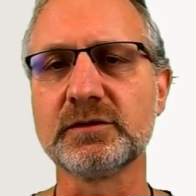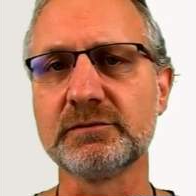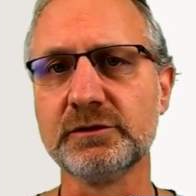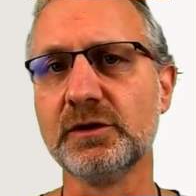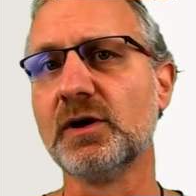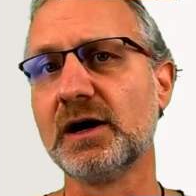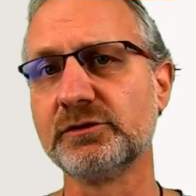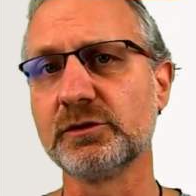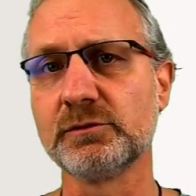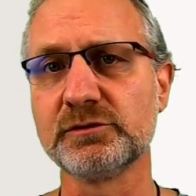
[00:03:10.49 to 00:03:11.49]
if you know how
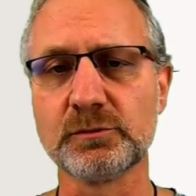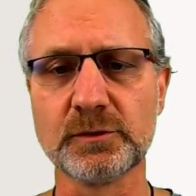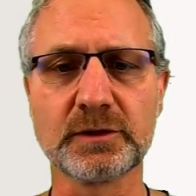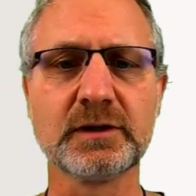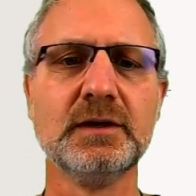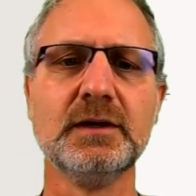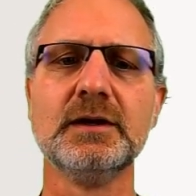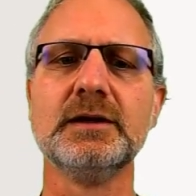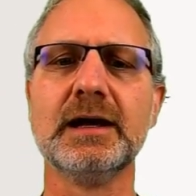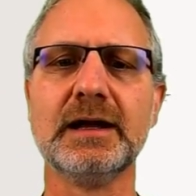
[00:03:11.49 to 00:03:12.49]
torrents work,
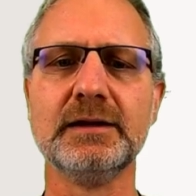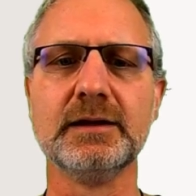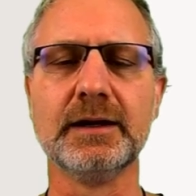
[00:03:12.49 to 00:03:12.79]
then